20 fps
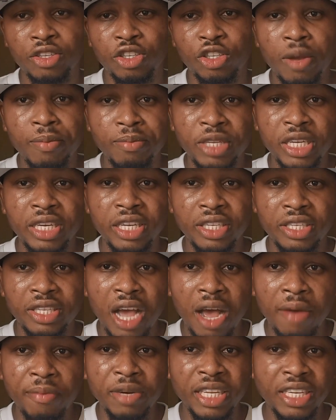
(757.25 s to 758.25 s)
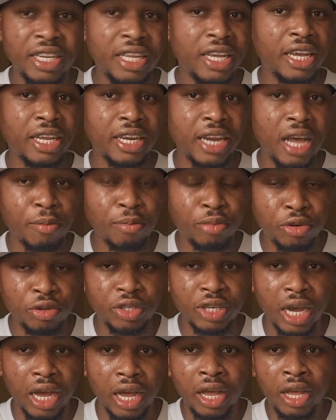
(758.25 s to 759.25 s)
Something is happening in
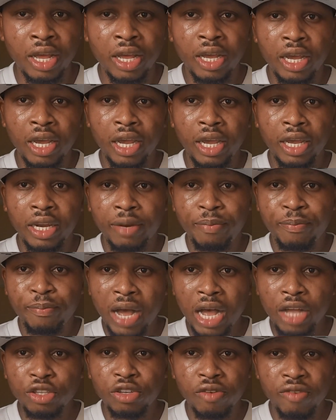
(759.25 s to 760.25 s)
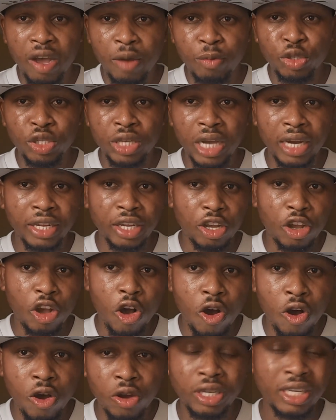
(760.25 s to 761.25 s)
Abuja. In part of Abuja, they
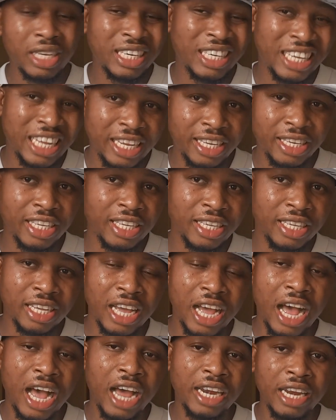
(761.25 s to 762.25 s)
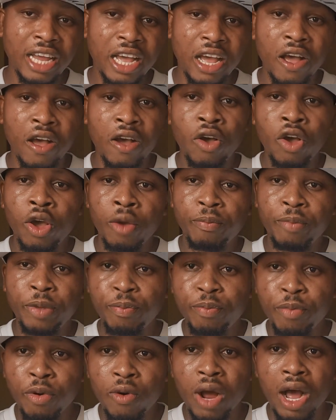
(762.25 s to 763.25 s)
called Dei Dei, and
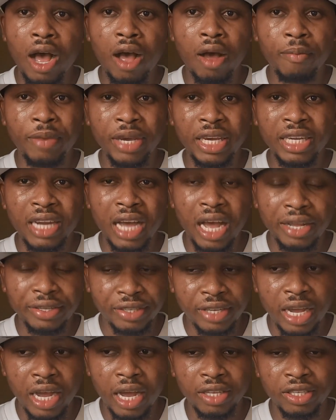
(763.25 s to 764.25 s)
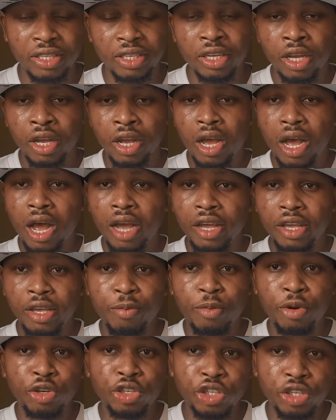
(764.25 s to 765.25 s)
people are being attacked.
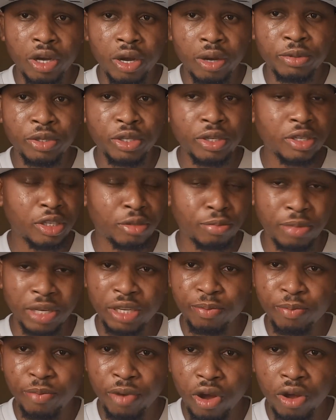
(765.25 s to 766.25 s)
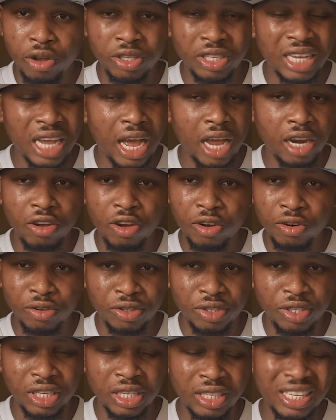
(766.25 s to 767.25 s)
Igbo shops is being burnt and
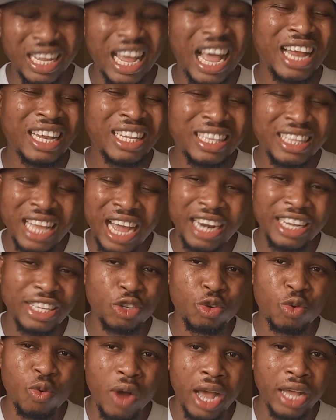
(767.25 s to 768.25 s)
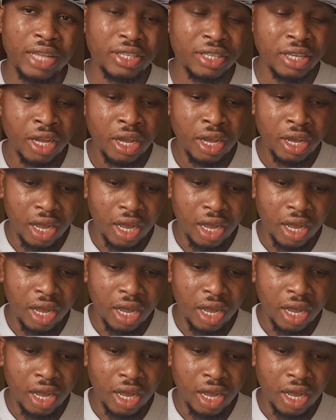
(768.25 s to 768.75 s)
other things, and that is quite